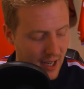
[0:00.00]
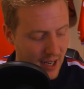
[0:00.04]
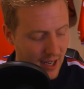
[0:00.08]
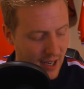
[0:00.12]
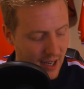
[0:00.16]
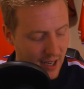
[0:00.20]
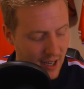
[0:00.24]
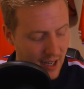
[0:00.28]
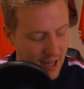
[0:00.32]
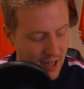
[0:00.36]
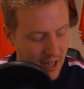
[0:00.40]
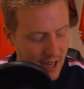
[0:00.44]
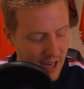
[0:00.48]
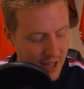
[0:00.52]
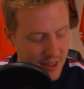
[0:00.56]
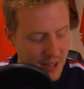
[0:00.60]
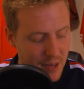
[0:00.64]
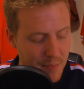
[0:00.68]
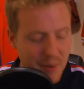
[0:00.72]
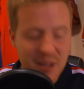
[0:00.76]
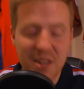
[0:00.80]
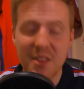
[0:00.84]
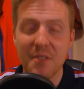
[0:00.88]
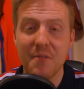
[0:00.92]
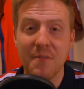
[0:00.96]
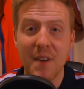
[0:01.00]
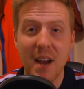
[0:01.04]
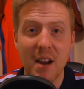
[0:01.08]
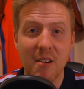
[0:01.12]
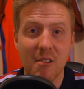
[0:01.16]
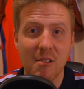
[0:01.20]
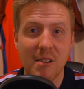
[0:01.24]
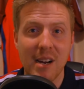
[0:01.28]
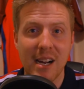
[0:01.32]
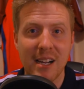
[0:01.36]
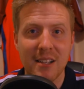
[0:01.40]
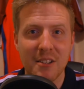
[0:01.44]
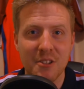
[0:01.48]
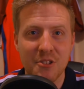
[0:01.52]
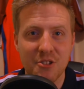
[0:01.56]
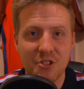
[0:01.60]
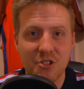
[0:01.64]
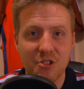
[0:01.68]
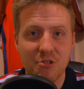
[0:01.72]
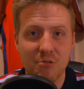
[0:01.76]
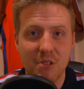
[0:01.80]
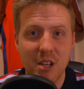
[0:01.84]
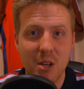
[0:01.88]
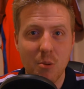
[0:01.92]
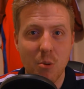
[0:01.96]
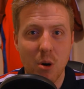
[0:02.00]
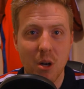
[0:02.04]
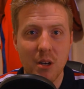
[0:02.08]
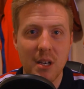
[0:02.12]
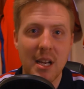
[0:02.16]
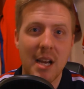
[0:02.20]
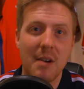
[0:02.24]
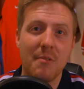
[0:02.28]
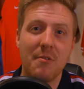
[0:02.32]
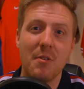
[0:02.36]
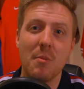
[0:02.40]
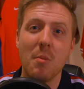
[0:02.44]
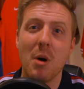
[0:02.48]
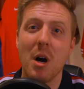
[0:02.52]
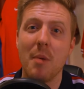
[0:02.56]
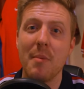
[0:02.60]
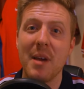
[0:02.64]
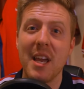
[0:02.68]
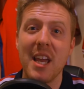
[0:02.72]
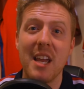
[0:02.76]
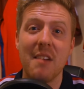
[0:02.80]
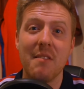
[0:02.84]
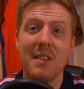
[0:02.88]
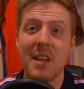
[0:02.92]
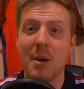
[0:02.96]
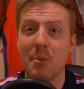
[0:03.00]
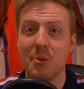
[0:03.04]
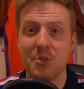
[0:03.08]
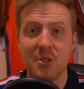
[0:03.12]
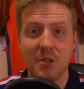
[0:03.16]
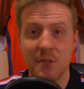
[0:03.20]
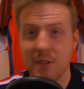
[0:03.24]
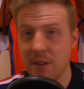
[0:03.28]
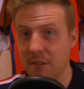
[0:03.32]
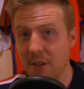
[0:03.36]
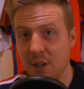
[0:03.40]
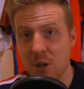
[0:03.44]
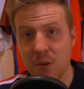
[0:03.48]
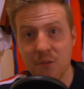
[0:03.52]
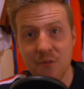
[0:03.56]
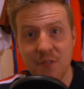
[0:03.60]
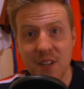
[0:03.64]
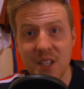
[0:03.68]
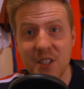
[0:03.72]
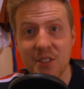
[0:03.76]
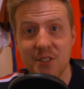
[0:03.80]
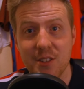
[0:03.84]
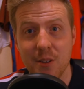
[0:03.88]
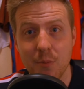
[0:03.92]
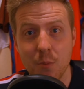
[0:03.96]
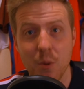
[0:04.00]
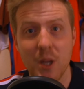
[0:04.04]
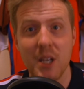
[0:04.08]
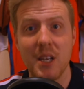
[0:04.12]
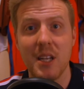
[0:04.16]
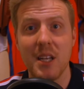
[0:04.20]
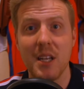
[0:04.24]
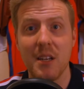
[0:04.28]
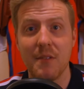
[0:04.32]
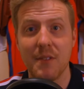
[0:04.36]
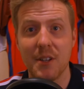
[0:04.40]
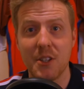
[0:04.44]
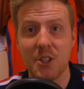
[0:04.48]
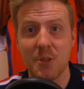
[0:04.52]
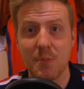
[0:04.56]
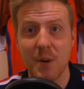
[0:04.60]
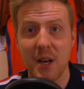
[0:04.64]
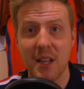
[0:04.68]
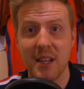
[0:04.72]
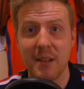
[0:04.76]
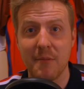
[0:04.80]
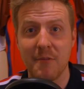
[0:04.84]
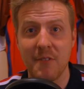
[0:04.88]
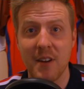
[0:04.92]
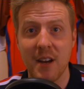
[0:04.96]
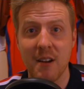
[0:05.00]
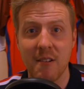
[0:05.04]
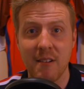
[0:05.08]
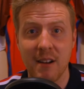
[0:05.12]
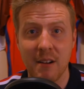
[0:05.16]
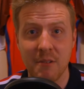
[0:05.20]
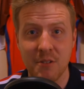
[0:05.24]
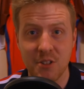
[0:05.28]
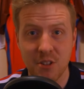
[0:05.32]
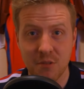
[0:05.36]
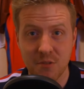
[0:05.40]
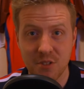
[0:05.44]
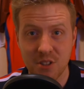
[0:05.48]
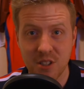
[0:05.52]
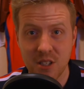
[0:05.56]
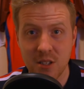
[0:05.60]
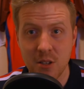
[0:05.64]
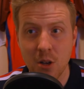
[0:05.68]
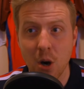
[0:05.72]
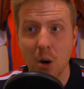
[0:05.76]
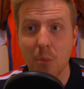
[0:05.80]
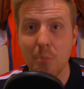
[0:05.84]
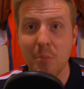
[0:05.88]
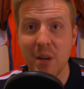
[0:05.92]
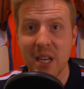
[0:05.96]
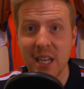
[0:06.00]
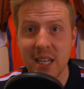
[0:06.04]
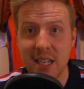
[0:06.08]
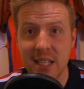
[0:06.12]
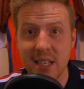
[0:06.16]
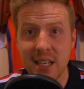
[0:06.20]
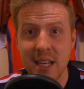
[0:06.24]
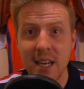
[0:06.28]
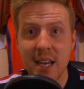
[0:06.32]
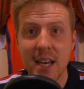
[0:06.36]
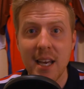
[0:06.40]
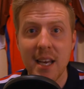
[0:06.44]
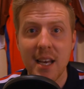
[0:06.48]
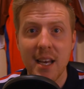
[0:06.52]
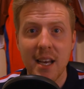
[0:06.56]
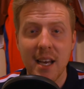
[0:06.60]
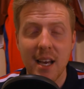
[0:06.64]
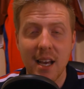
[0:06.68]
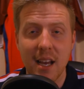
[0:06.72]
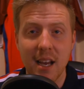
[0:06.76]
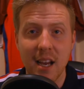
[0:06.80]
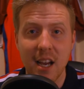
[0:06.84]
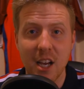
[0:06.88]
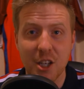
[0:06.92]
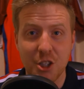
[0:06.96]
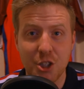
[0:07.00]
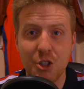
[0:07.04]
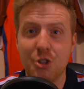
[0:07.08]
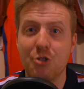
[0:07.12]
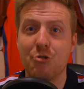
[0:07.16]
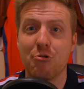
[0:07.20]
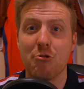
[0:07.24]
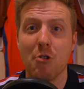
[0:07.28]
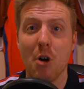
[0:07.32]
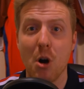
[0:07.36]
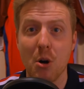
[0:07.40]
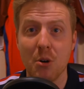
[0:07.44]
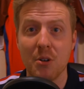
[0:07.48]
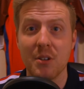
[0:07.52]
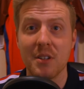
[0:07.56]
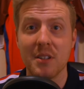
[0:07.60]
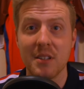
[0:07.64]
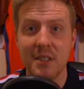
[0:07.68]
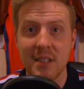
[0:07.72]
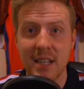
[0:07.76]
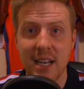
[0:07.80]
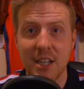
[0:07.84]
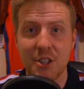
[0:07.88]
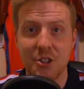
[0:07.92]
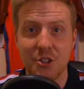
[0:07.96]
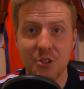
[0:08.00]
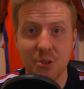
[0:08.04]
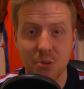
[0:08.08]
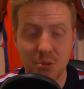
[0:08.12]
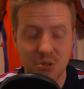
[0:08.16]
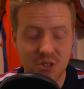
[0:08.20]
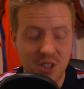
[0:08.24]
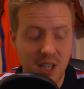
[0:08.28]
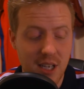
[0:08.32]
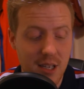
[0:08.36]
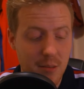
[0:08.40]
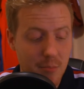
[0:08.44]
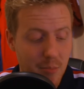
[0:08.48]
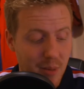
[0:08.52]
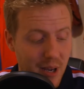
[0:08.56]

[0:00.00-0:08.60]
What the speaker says: And they beat the Faroe Islands 3-1. Now, from what I'm hearing, that wasn't a very convincing win either, despite the Faroe Islands obviously not being a strong national team.